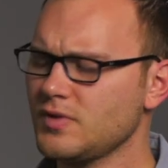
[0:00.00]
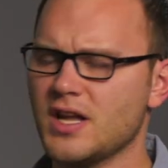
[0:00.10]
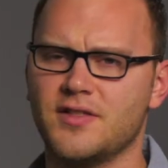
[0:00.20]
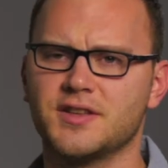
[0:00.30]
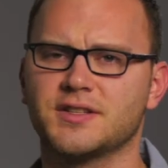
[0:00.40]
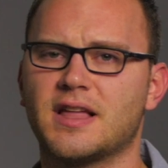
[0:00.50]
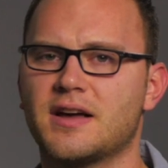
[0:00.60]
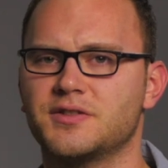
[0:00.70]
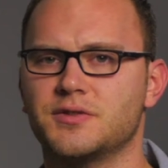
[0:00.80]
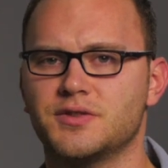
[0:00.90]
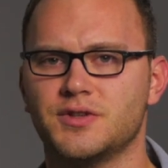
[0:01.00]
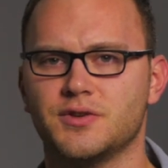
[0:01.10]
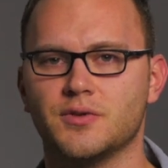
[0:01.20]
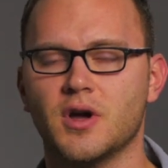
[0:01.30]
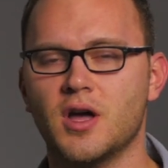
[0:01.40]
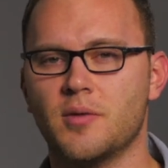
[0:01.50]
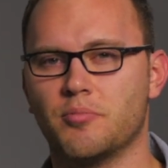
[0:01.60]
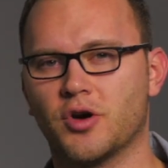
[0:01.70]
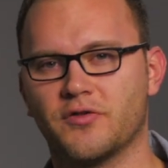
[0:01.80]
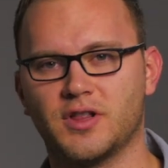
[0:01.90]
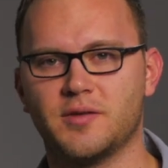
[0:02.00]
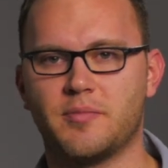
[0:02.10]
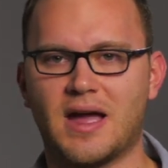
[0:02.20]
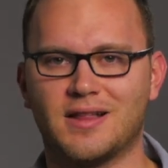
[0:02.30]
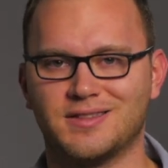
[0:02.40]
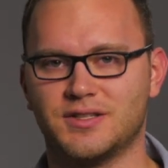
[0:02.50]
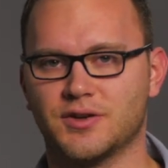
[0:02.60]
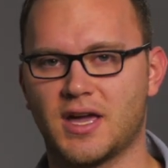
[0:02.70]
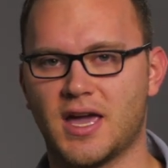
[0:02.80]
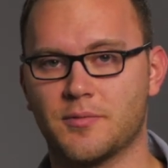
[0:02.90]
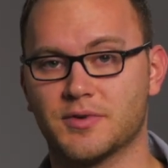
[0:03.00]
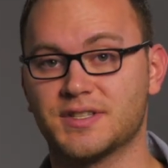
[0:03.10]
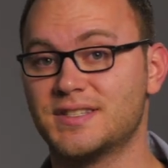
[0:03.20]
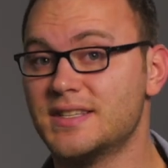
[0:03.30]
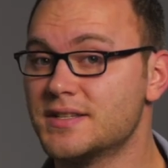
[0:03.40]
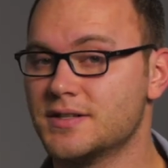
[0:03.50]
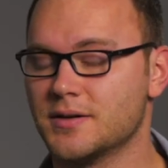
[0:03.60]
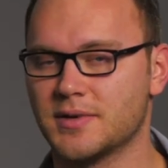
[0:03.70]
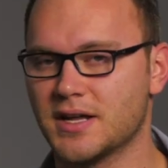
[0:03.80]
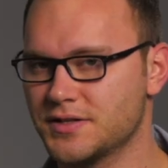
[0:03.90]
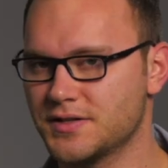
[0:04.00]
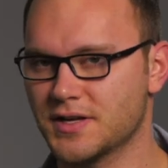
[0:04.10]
and this allows you to perfectly balance your camera system, not just the